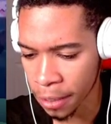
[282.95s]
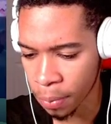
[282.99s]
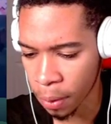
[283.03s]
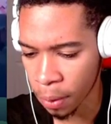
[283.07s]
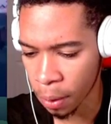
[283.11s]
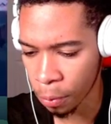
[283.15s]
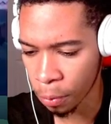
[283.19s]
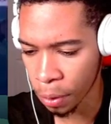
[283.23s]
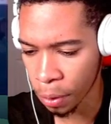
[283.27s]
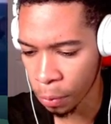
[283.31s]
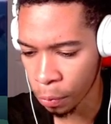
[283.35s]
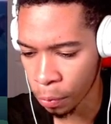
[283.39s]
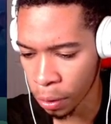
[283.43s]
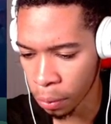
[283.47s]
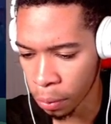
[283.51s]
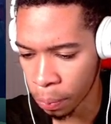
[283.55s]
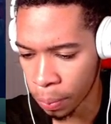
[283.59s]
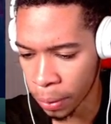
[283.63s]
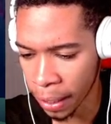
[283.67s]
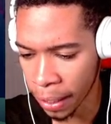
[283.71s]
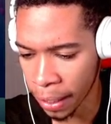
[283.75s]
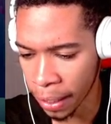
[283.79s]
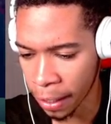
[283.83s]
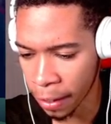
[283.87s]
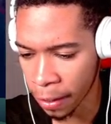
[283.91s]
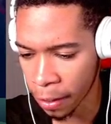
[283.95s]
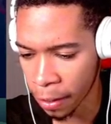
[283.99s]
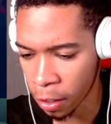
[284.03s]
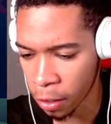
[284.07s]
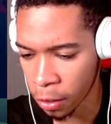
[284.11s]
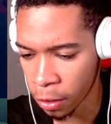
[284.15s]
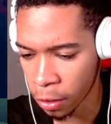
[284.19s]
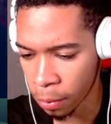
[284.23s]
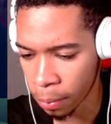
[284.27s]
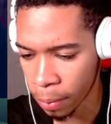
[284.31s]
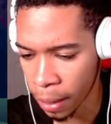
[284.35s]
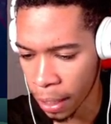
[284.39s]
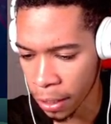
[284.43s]
but we will play a
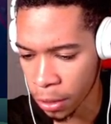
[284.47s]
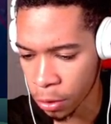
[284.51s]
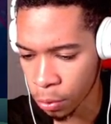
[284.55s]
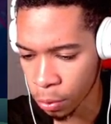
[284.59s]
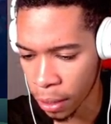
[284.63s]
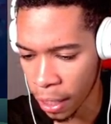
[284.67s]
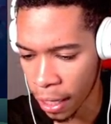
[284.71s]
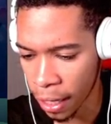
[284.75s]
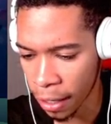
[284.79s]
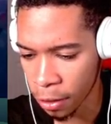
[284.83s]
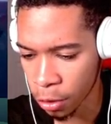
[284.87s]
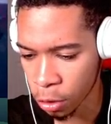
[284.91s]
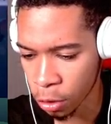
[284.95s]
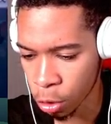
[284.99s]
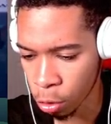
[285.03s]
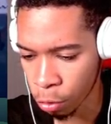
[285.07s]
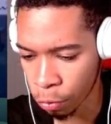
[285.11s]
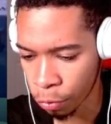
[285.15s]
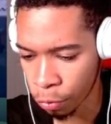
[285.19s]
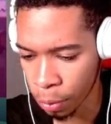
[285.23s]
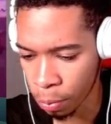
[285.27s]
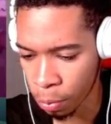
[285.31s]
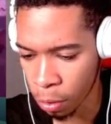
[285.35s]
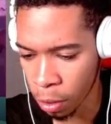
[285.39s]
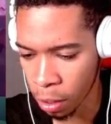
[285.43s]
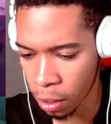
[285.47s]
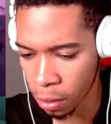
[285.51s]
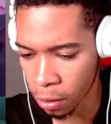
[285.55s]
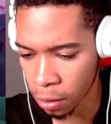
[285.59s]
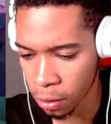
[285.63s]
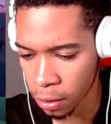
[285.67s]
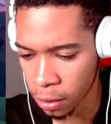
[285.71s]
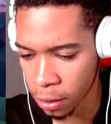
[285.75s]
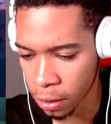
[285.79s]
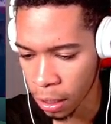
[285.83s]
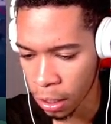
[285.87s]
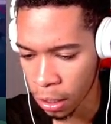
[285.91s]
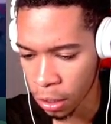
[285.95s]
harder match with higher trophy
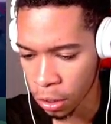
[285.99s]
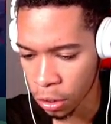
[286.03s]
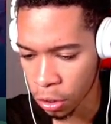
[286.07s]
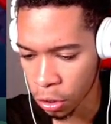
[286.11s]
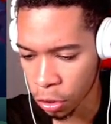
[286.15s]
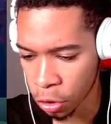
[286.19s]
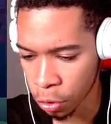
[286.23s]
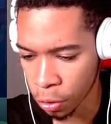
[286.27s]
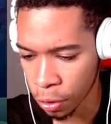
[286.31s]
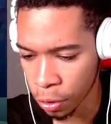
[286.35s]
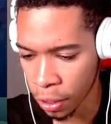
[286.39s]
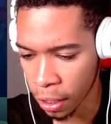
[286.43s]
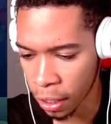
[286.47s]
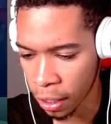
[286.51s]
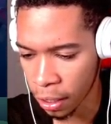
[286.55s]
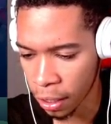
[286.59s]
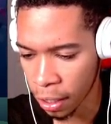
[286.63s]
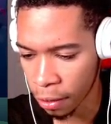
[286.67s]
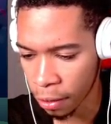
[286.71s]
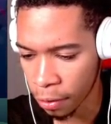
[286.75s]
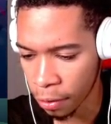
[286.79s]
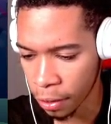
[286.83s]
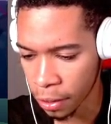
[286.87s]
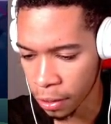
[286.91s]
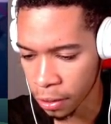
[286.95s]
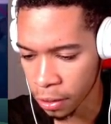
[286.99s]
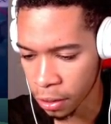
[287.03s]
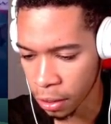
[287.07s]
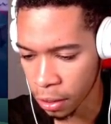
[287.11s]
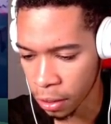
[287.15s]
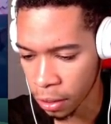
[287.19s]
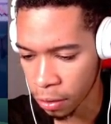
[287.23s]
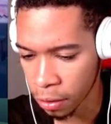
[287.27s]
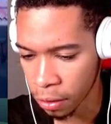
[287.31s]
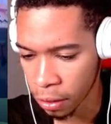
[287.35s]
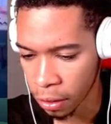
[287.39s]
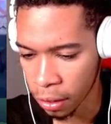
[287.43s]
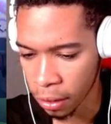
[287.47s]
brawlers to show y'all how it is in
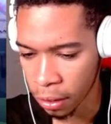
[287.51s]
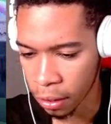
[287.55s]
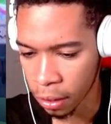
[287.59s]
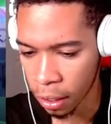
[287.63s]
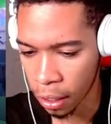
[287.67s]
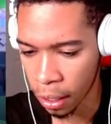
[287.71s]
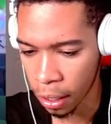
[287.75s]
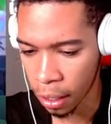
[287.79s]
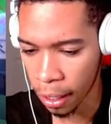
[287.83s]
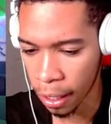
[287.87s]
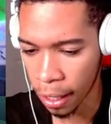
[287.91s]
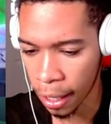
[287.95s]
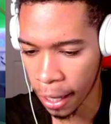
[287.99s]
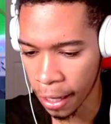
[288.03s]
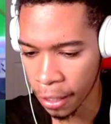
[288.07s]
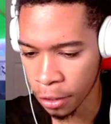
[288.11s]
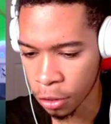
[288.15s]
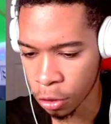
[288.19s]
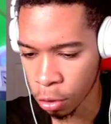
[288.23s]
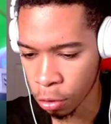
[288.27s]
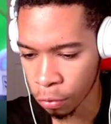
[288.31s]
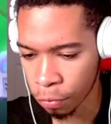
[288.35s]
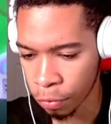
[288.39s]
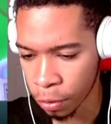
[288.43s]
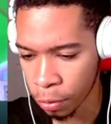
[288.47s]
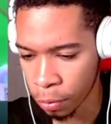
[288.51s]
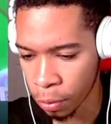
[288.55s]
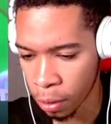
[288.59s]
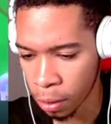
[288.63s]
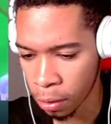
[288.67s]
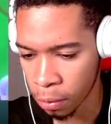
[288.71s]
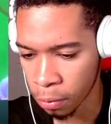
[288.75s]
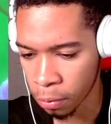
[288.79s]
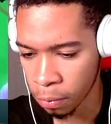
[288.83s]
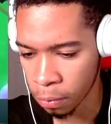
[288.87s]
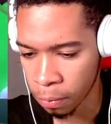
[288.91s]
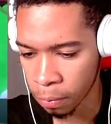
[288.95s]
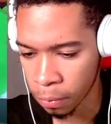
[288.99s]
the uh, high trophy round.